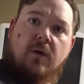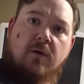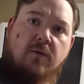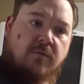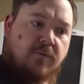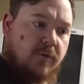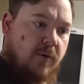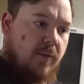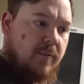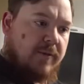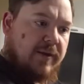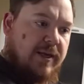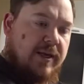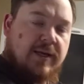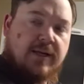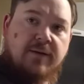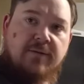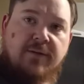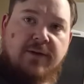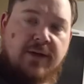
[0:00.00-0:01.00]
from the end
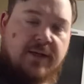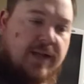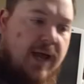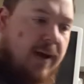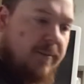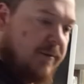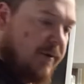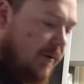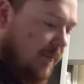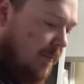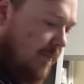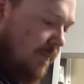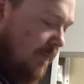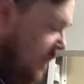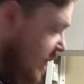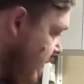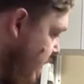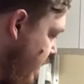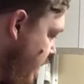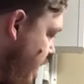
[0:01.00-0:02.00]
of the adapter,
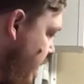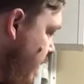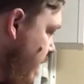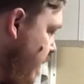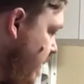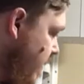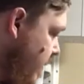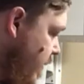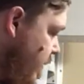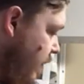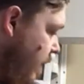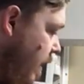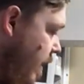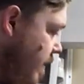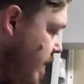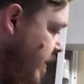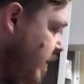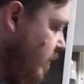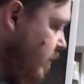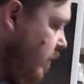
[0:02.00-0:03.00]
and
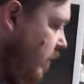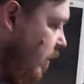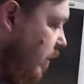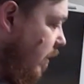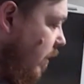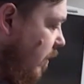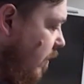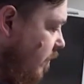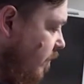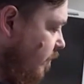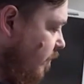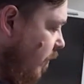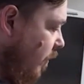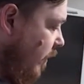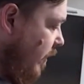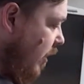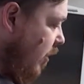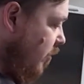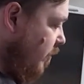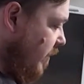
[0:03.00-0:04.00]
then you will
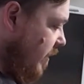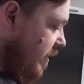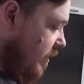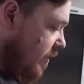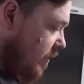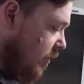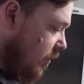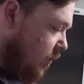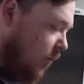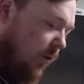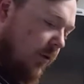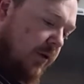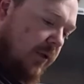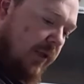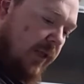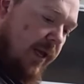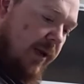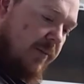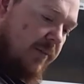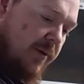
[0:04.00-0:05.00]
fully open your roller
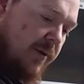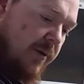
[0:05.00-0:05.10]
clamp